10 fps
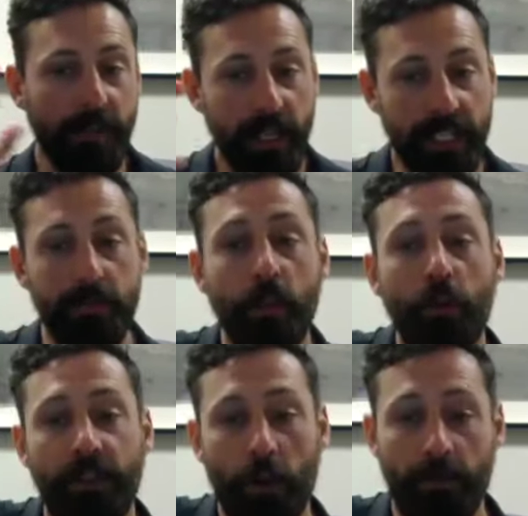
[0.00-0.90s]
Let's move
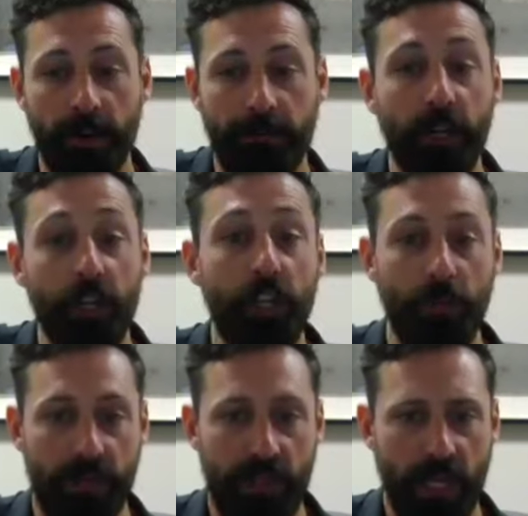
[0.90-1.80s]
it over for
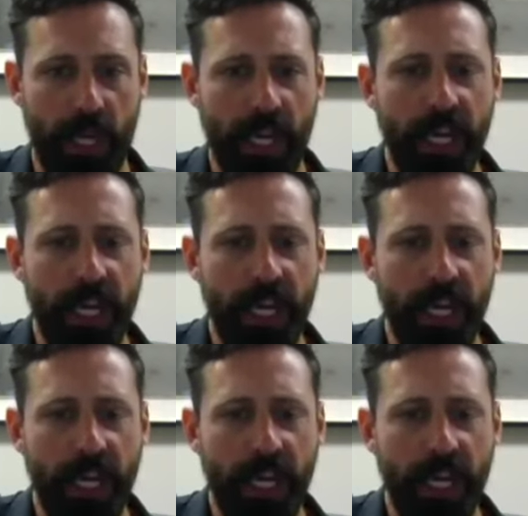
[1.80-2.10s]
use.